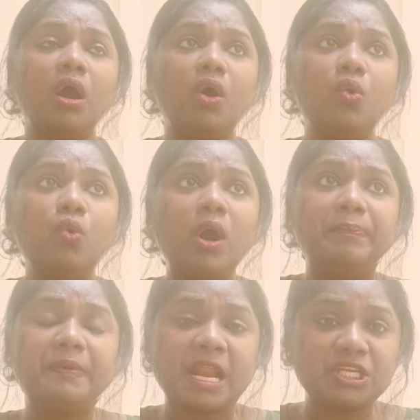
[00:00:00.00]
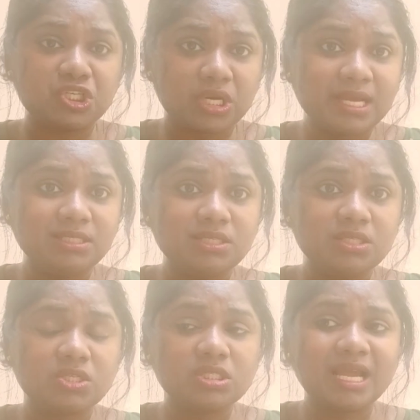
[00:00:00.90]
who are pressurized in
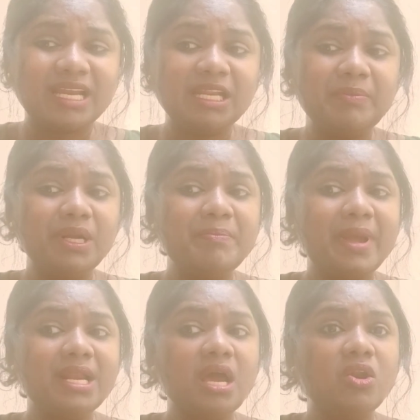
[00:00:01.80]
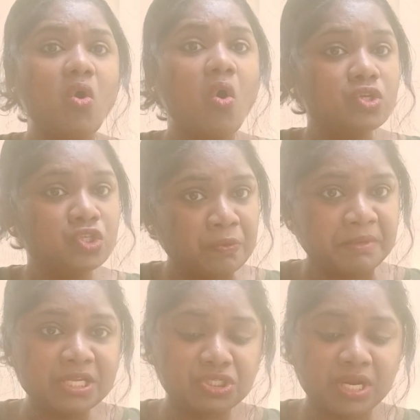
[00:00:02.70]
the society, but men are also
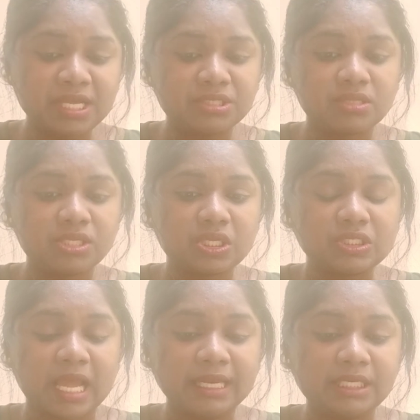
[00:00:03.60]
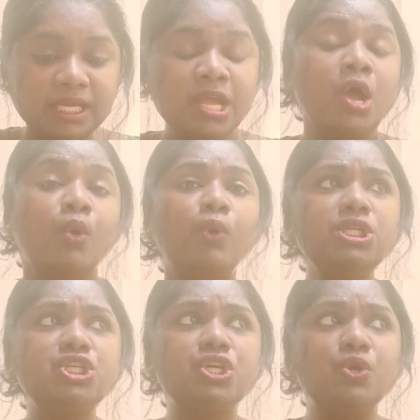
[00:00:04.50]
pressurized in the society,
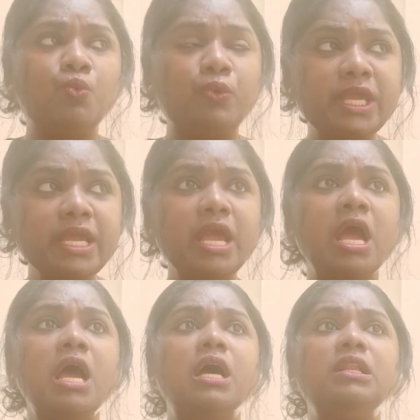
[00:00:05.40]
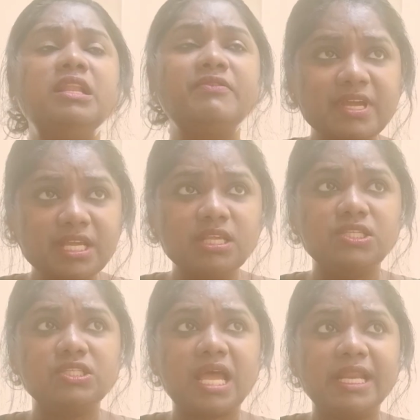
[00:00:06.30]
which we living in the
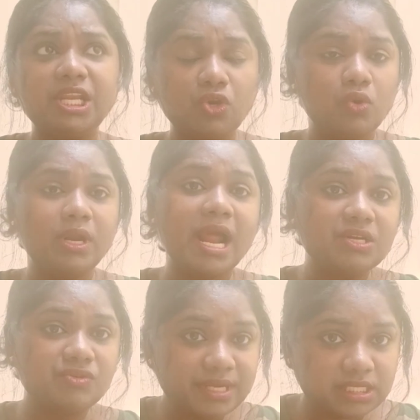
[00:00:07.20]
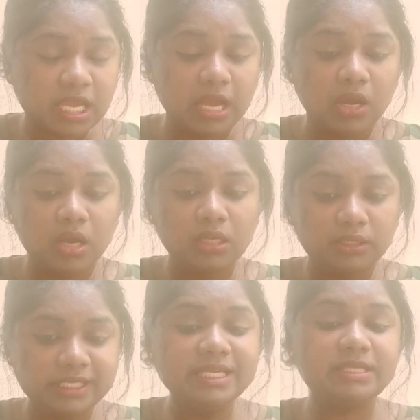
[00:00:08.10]
society don't address
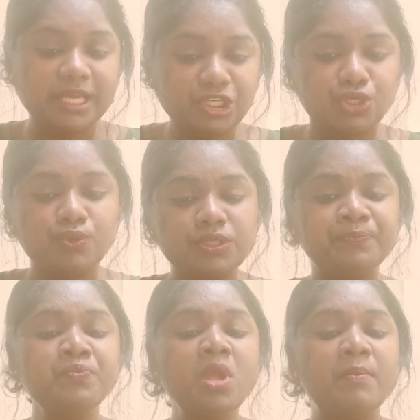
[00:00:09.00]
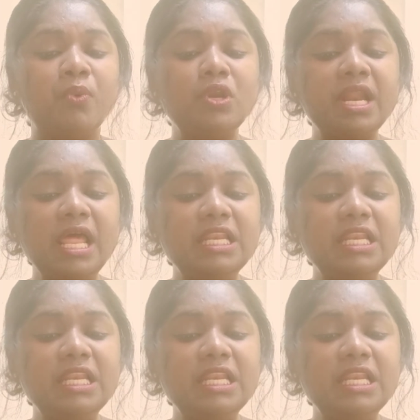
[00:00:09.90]
these issues. Punna